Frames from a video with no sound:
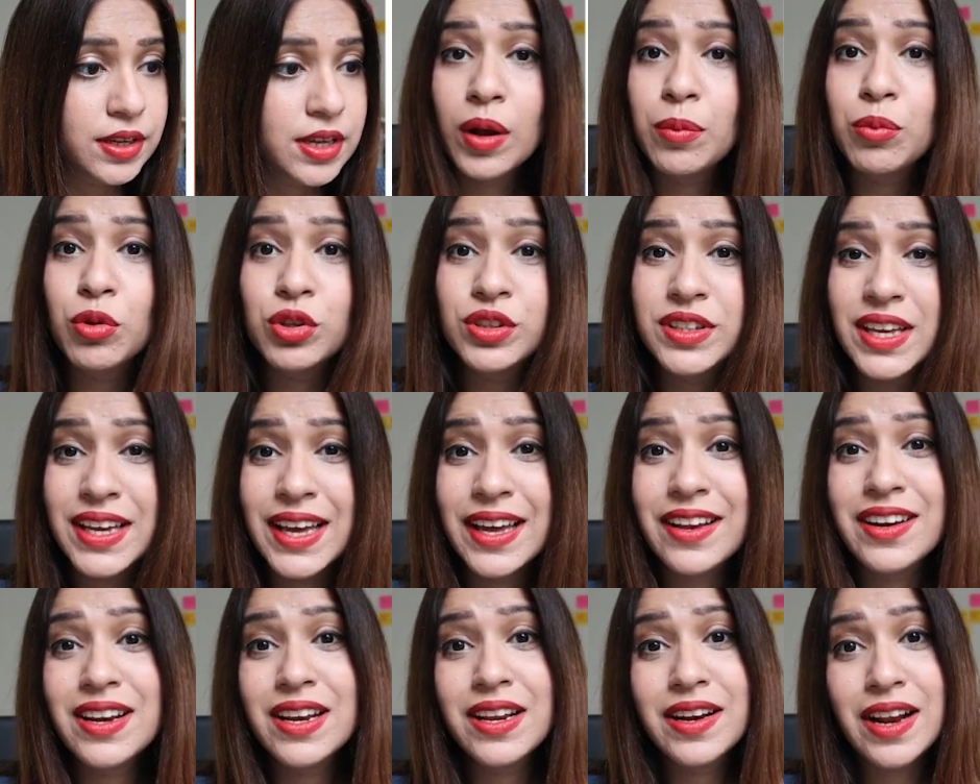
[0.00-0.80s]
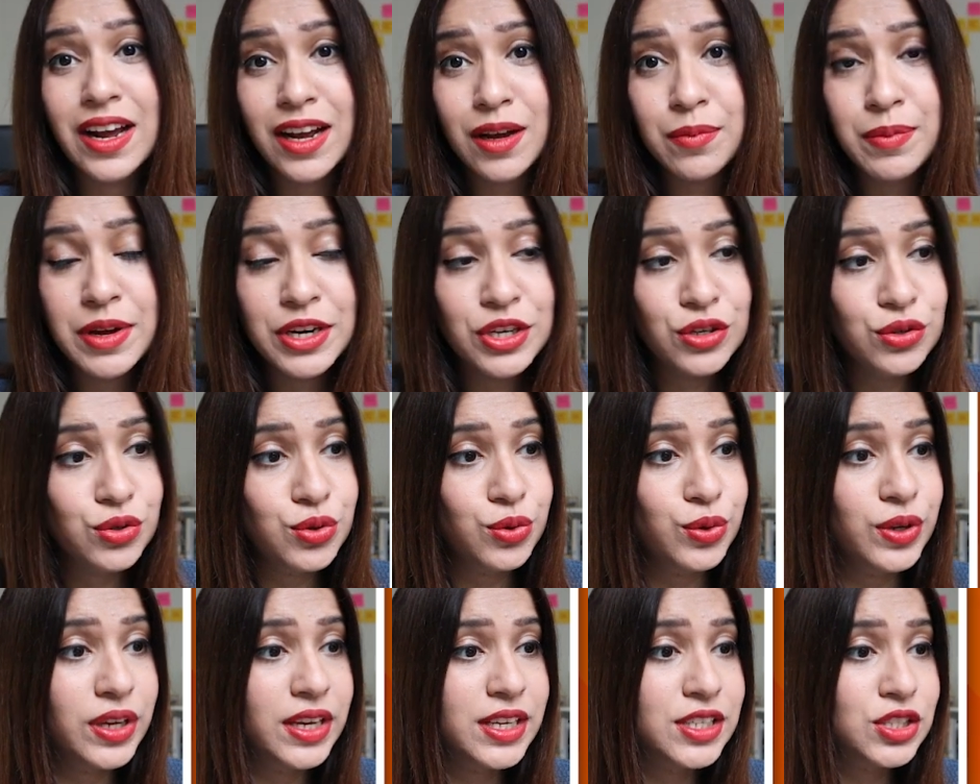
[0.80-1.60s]
One more thing I really recommend you
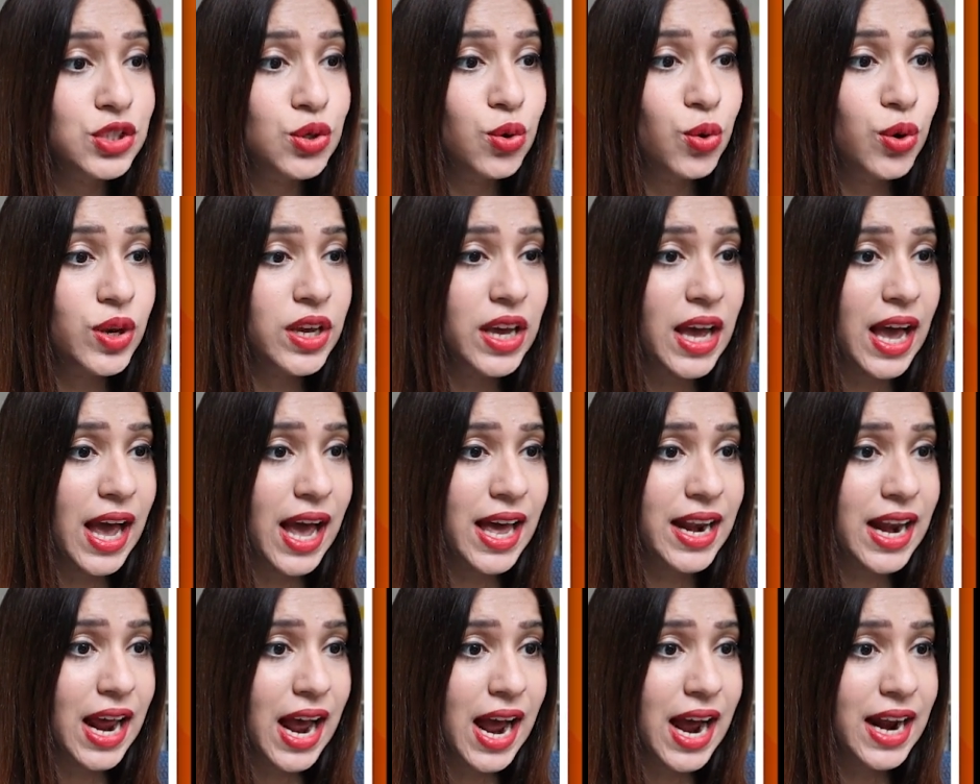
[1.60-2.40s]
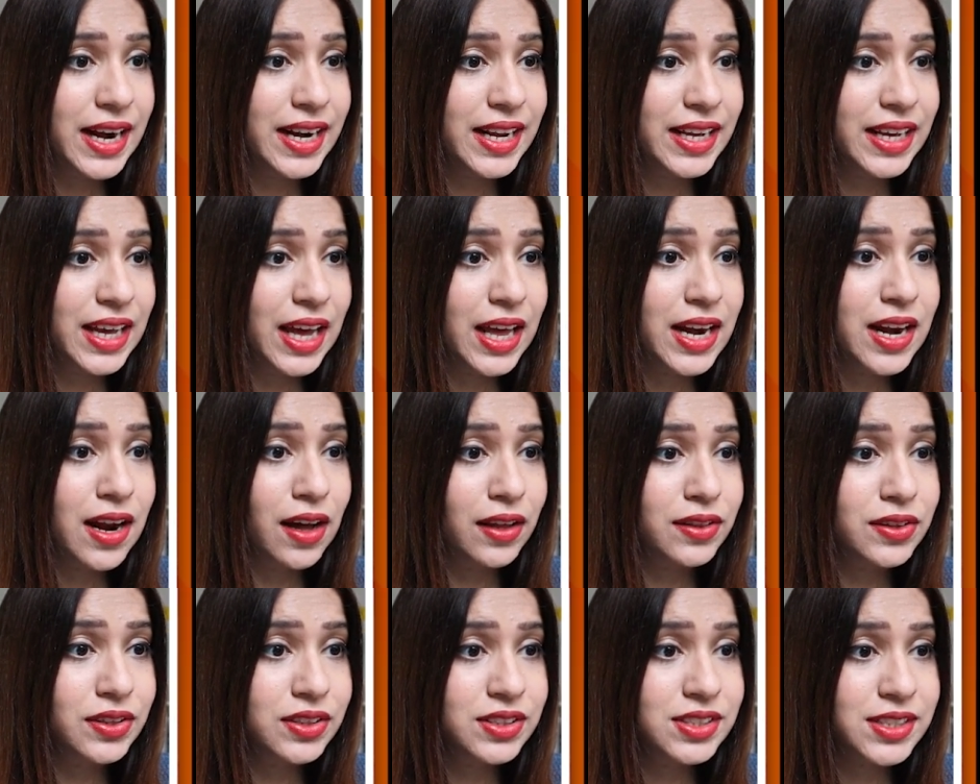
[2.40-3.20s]
doing is going and adding
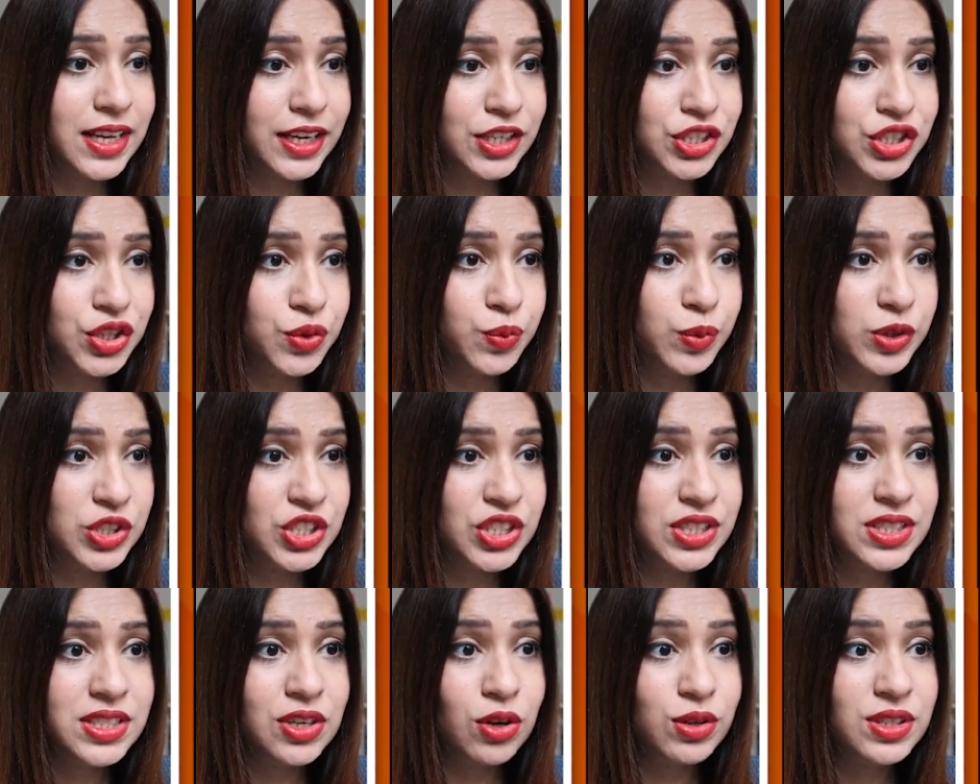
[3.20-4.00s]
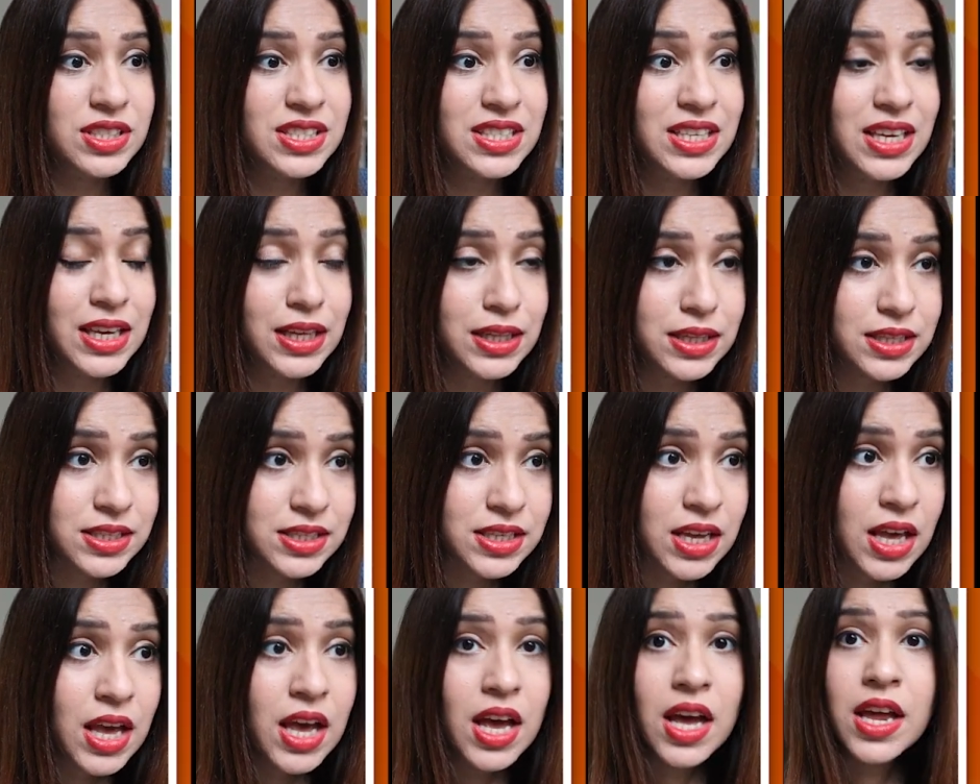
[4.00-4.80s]
another section, which is your skills.